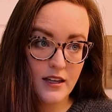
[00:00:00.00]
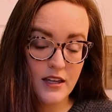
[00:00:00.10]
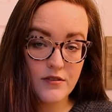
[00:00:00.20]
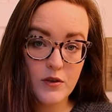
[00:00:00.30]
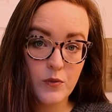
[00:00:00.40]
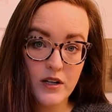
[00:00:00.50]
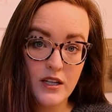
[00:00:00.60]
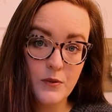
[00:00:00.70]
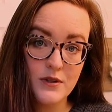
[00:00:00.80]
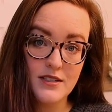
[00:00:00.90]
Even when
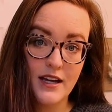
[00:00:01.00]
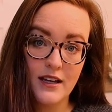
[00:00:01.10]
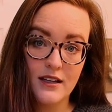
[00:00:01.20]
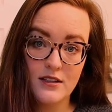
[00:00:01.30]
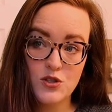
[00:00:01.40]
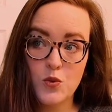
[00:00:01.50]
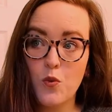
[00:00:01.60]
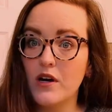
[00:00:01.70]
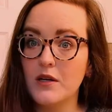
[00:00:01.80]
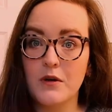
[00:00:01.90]
he was like
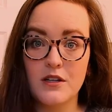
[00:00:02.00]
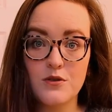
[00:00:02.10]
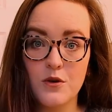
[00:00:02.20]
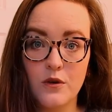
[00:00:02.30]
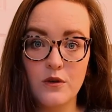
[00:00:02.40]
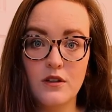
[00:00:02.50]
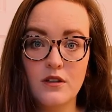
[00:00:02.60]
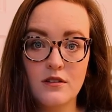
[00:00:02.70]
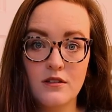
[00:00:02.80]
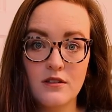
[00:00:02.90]
20 months
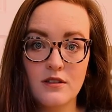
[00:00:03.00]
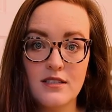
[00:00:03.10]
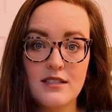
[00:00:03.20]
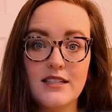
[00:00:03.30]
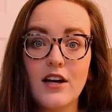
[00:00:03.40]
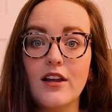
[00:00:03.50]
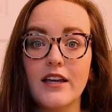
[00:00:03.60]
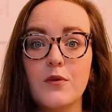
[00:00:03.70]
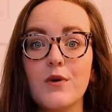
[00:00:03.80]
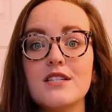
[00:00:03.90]
old, still
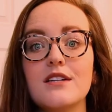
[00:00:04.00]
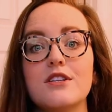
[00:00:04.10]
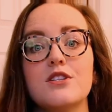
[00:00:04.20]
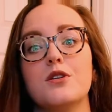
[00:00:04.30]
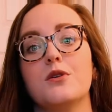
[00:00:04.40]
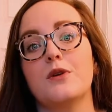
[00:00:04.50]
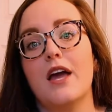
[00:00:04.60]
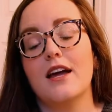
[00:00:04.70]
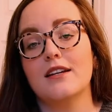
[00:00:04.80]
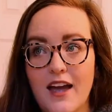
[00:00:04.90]
like he wasn't even 2 yet.